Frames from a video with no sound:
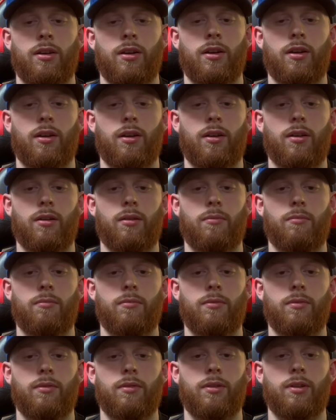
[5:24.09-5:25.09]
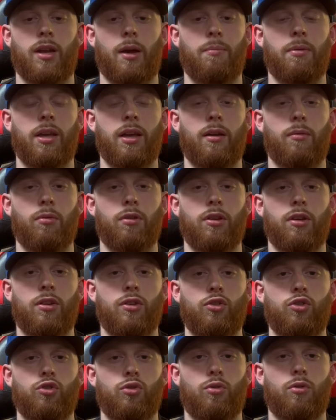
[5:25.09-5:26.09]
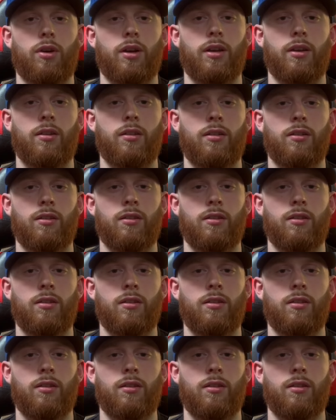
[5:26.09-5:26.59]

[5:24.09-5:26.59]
Um, not being able to enjoy